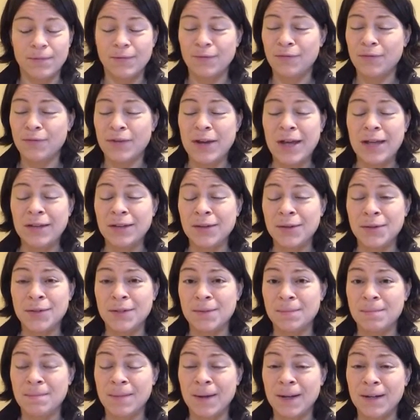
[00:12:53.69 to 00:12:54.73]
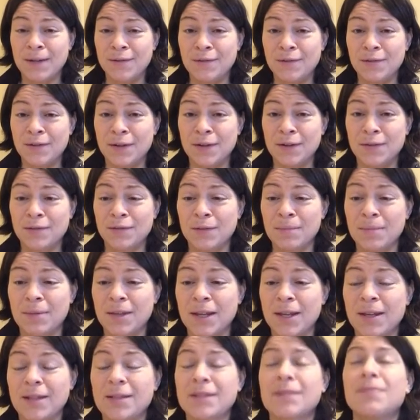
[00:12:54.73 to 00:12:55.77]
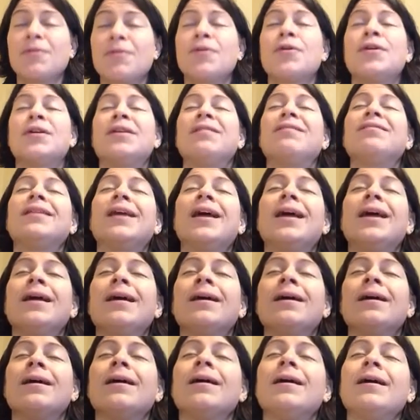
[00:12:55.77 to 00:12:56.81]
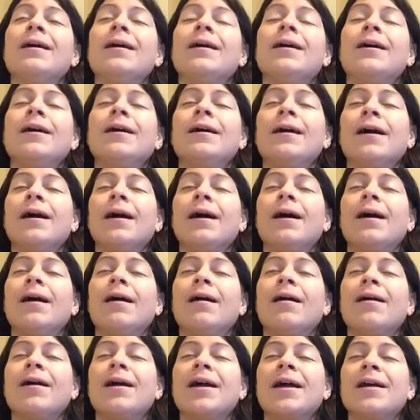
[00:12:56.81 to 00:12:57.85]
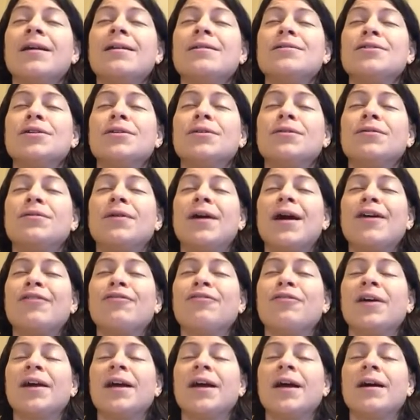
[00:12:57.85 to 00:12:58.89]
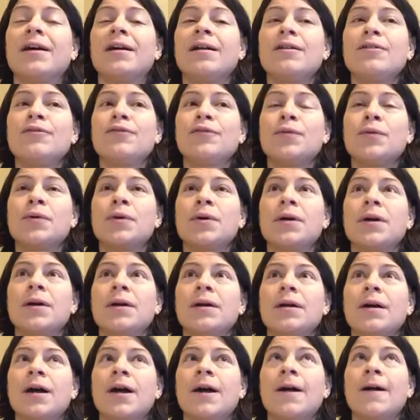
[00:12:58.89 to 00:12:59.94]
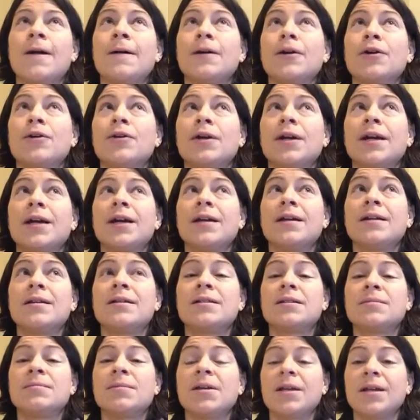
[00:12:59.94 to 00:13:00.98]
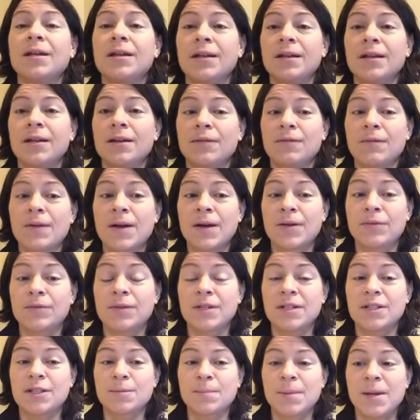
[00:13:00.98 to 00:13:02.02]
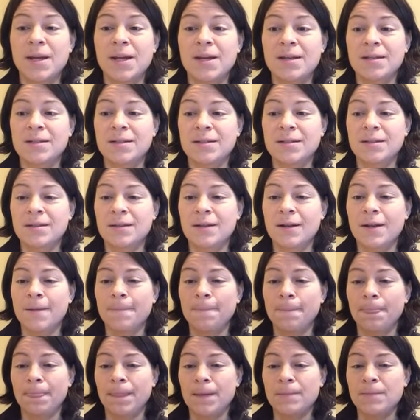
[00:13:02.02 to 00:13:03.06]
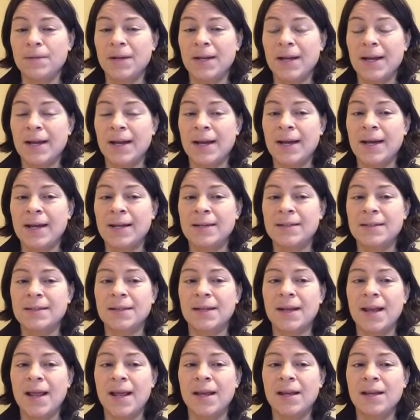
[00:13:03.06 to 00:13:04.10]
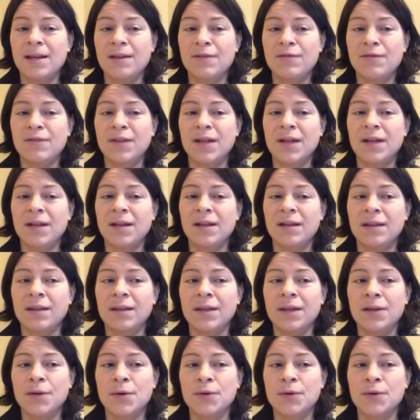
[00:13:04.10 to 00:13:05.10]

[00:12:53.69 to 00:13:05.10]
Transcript: valued and benefited from this. I'm going to thank Archangel Raphael for creating some healing around this space. I'm going to ask that any of that healing